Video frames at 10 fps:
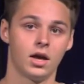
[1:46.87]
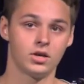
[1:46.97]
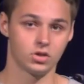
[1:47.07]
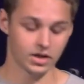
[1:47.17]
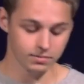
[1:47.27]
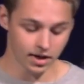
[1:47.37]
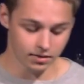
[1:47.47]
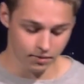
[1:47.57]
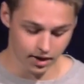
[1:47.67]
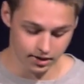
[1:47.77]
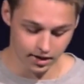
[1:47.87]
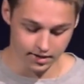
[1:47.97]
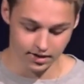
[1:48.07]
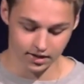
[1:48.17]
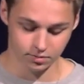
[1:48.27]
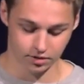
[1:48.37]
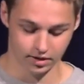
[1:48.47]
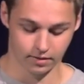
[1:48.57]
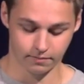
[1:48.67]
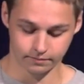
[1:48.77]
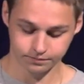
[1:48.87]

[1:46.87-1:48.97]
So keep that in mind as I explain them.